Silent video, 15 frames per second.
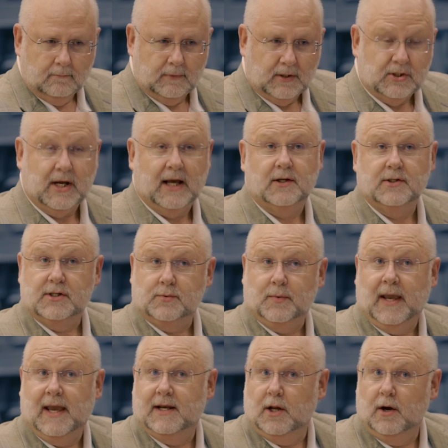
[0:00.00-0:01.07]
The challenges
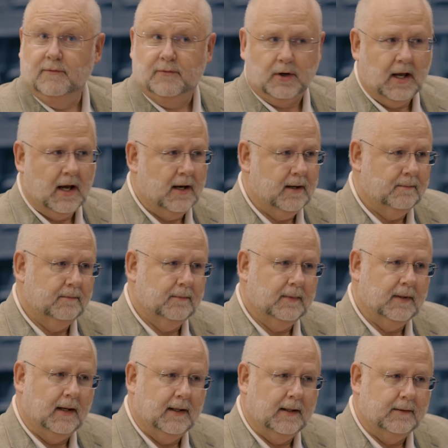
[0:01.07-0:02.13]
we had to overcome
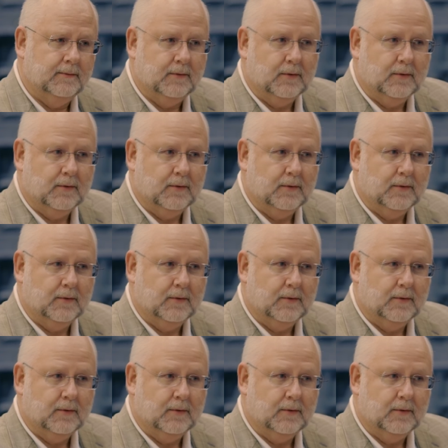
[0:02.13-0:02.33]
uh,